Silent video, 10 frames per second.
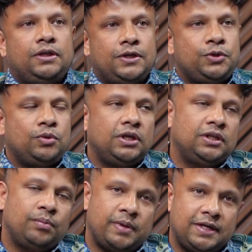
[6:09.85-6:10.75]
That's why
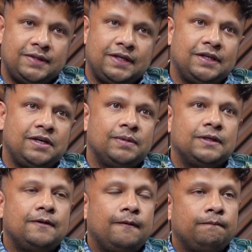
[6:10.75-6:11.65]
the Paris
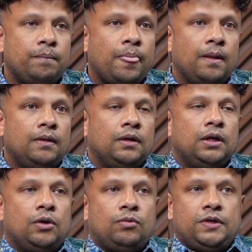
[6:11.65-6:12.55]
Agreement
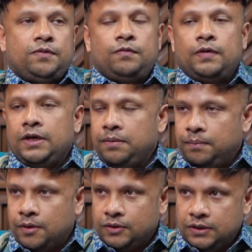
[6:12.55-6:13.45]
was very
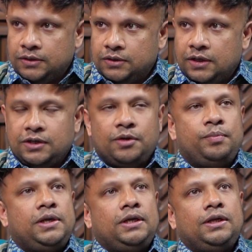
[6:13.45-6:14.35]
important
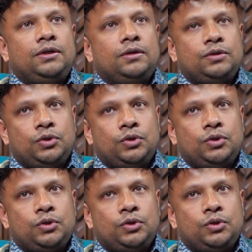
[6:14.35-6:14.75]
underpinning